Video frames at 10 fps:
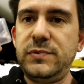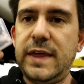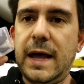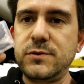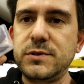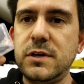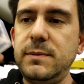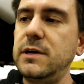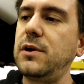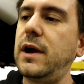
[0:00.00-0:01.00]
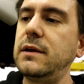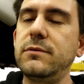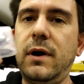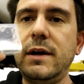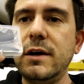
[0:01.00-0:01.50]
That's what's going to be great
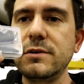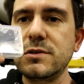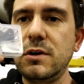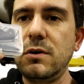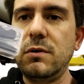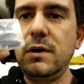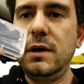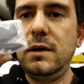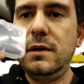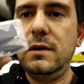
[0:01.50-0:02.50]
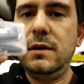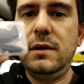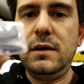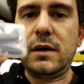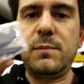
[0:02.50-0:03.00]
right here. So
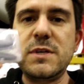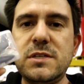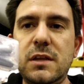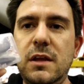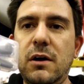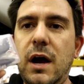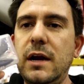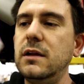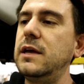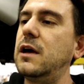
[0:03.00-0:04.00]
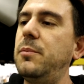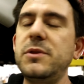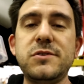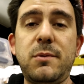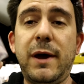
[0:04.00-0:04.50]
it can be sitting there idling. I'll
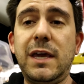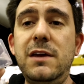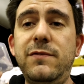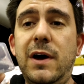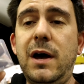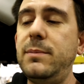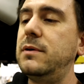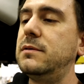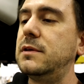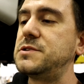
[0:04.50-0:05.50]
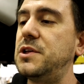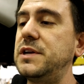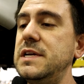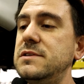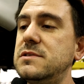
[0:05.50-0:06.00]
put this on my key fob. That's all
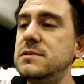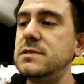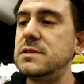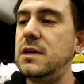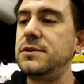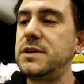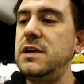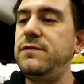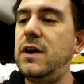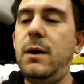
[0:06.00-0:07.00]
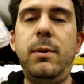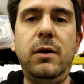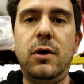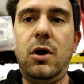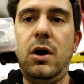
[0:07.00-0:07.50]
it is another key fob,
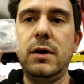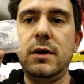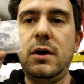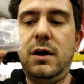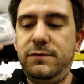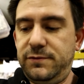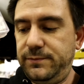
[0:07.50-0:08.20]
on and off.